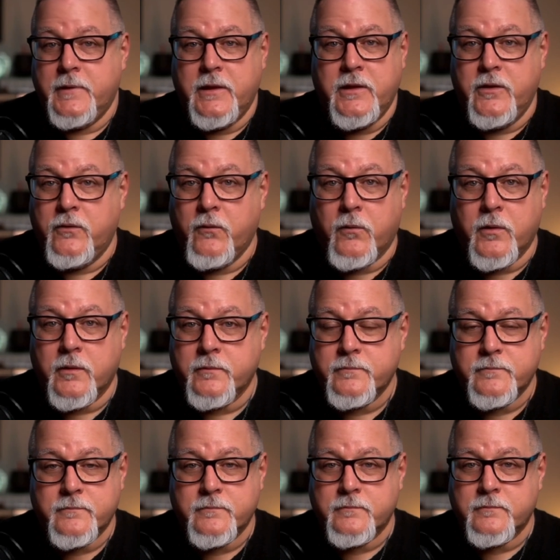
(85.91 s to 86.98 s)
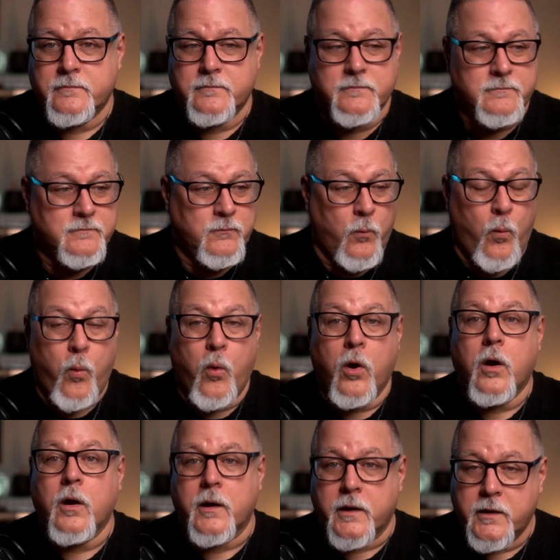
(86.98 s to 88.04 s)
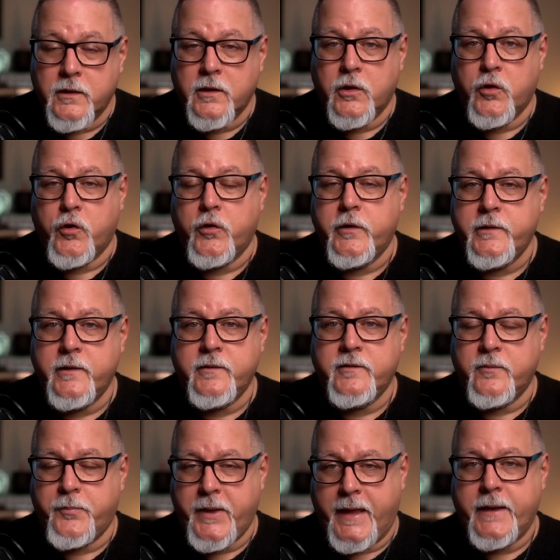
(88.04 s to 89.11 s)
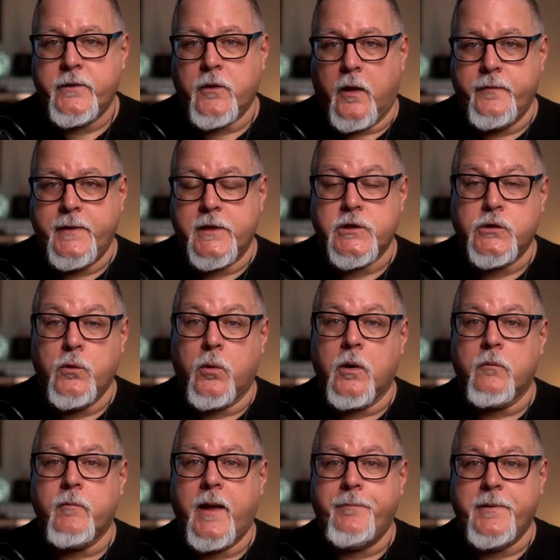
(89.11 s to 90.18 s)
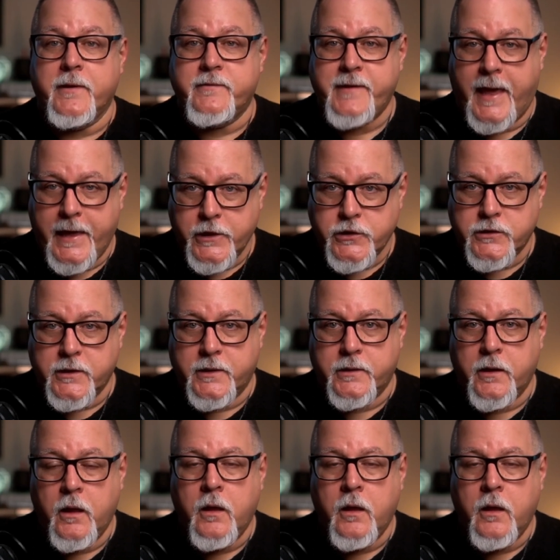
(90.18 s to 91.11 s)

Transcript: your work could depend on this. Your reputation